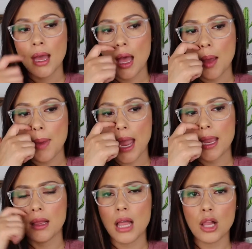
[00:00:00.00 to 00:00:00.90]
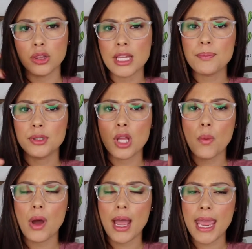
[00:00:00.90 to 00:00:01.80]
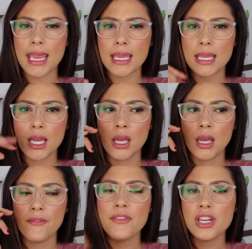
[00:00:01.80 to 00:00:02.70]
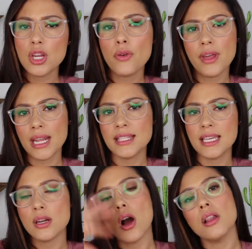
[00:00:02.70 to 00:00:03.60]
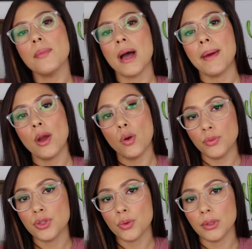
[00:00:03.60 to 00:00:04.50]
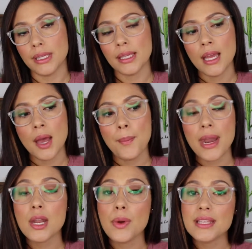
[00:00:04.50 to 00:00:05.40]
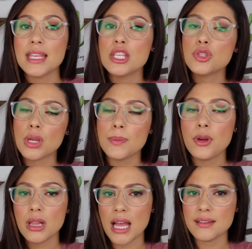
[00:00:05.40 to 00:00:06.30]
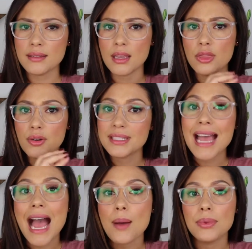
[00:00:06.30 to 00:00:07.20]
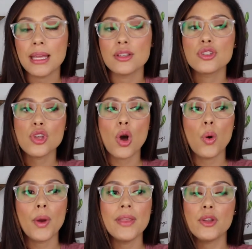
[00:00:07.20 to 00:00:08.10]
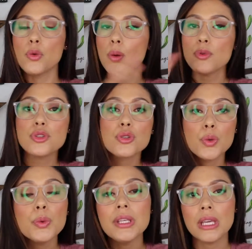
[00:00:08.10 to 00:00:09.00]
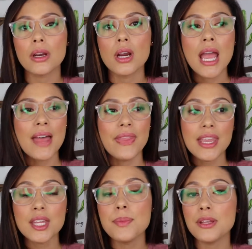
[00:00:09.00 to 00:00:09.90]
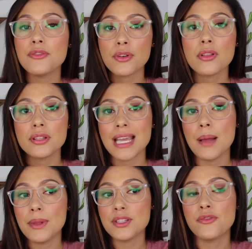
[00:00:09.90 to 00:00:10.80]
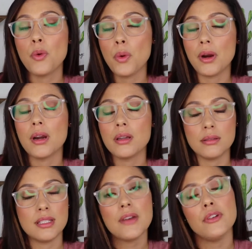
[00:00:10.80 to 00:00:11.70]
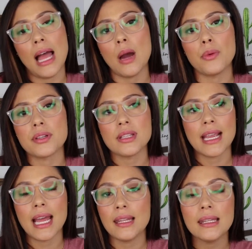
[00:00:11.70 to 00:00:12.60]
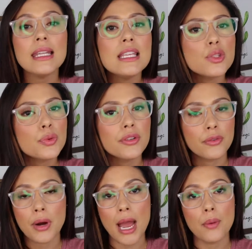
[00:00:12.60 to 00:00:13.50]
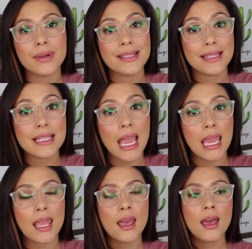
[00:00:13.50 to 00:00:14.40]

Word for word: Um, I, I'll link below a video that I did all about my homeschooling. But anyways, they stream their classes in their tablet. So in the normal school year, they could be in front of the tablets for several hours, like at least three to four hours a day,